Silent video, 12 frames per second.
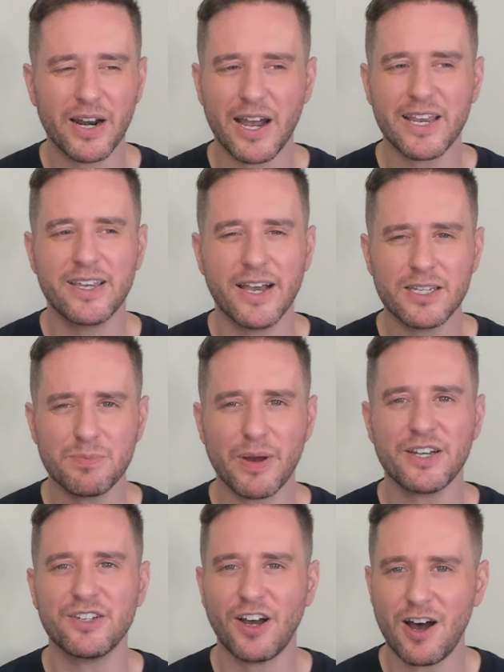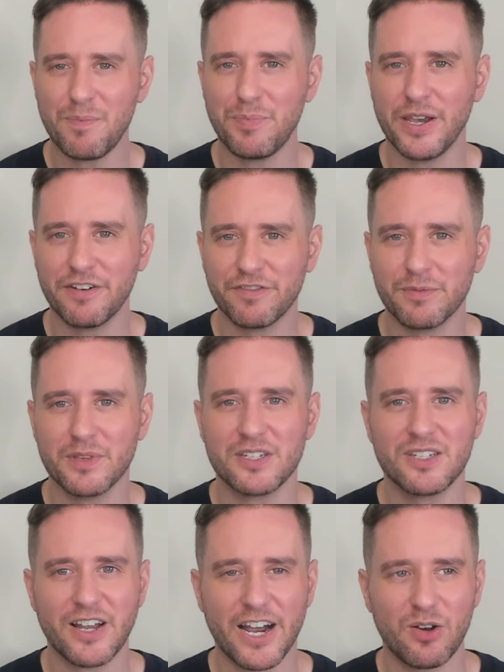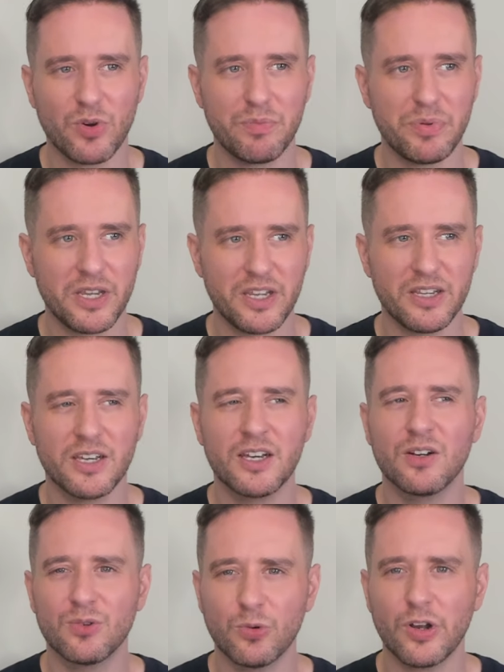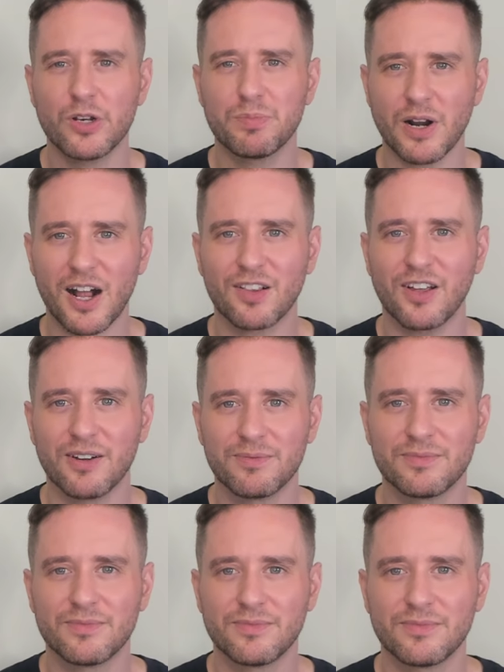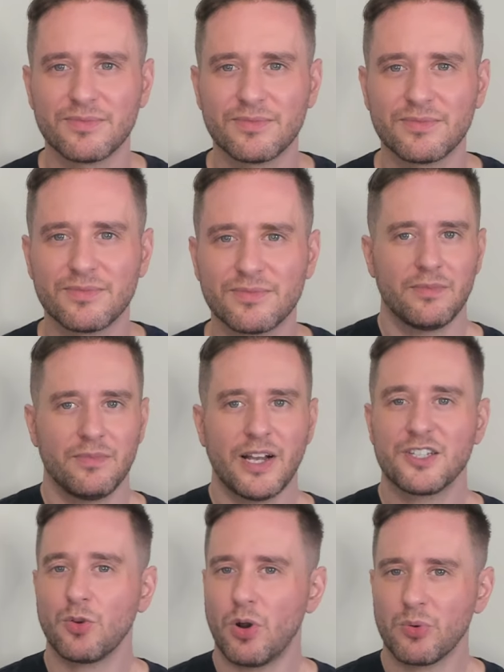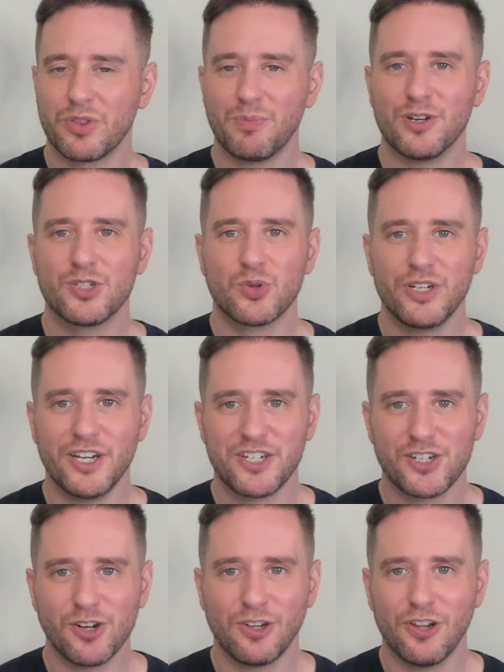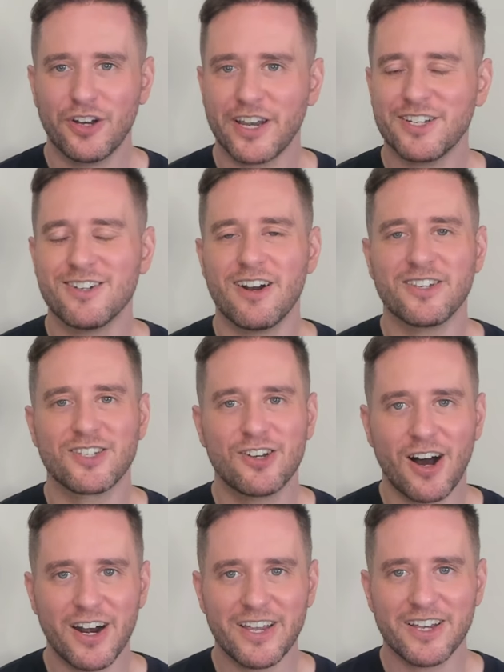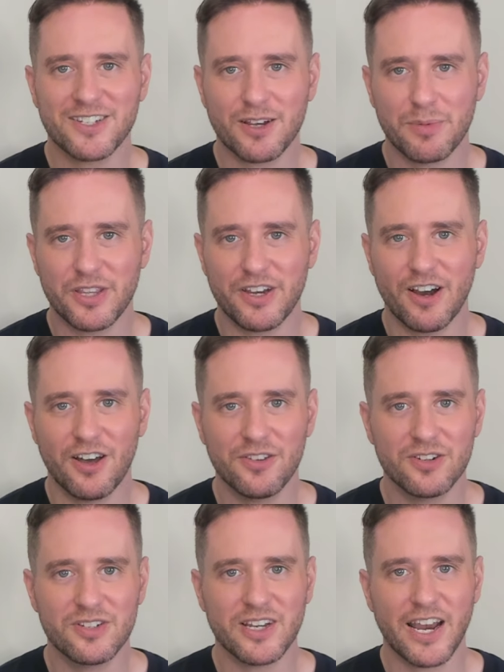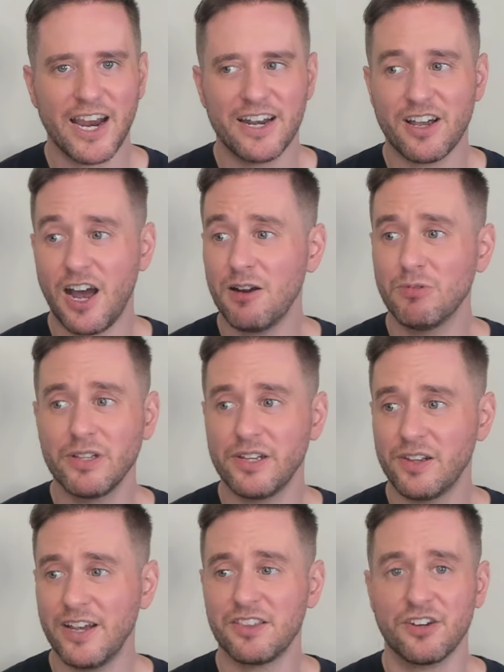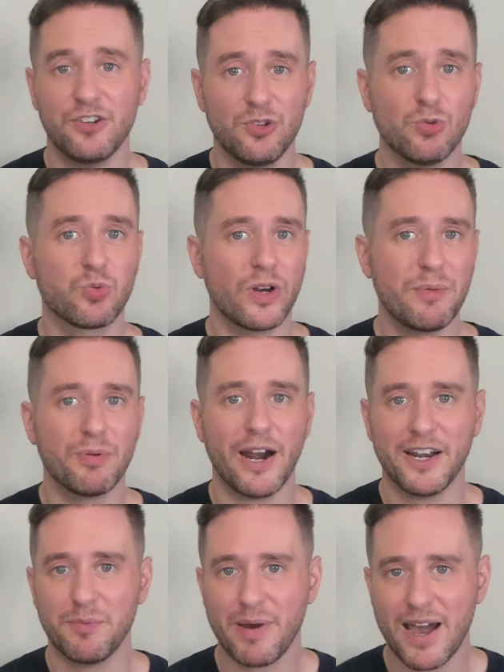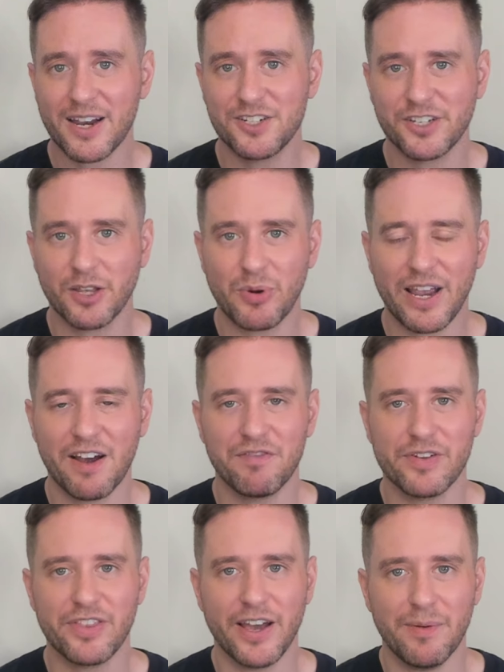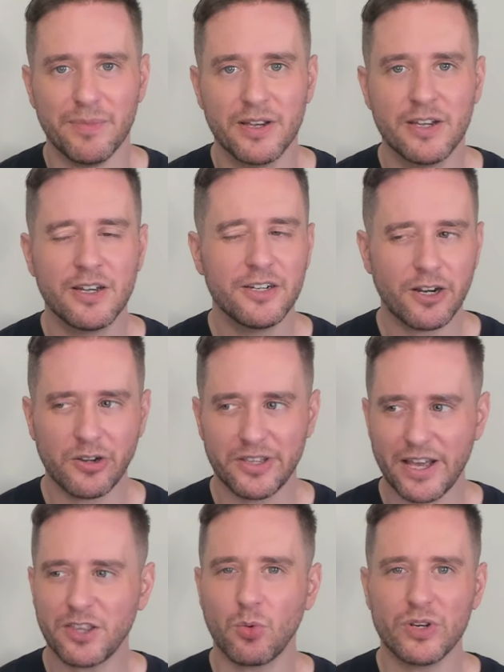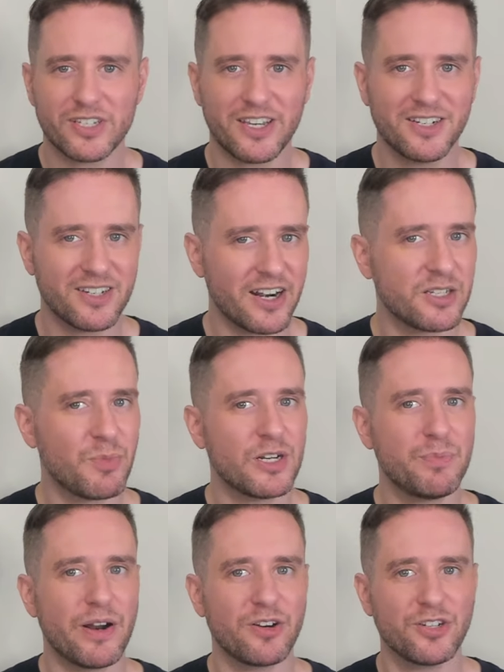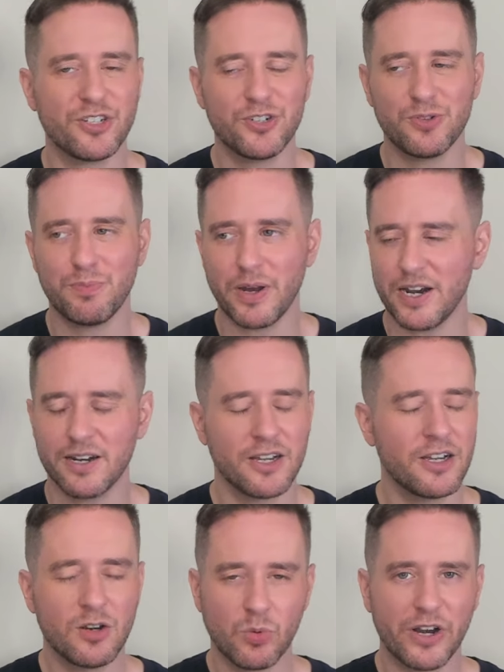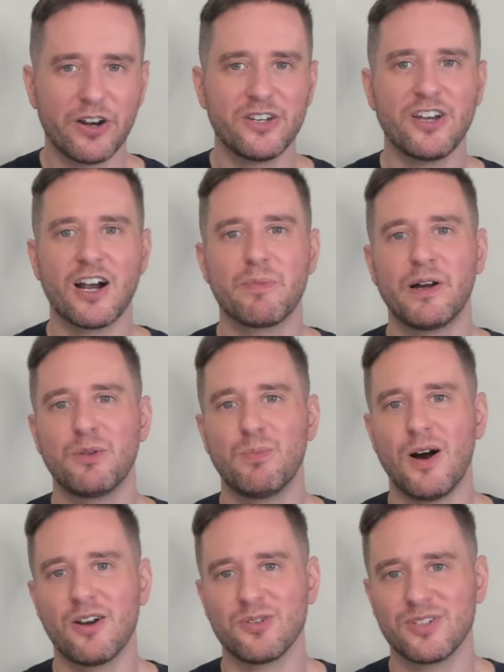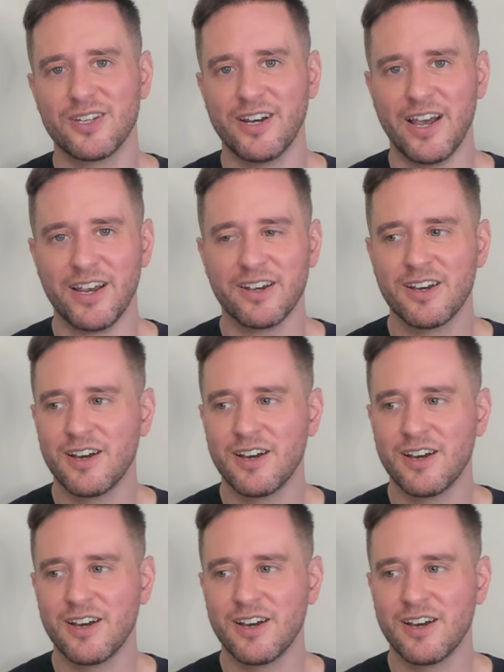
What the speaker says: I guess my top pick from this style would be Royal Brackla. That's the one with the most traditional look. It's not as gaudy as some of the others, and I really like the new rebranded packaging that we have with them. Not only that, the whiskey inside is much better too, but we're here to talk about the bottles today.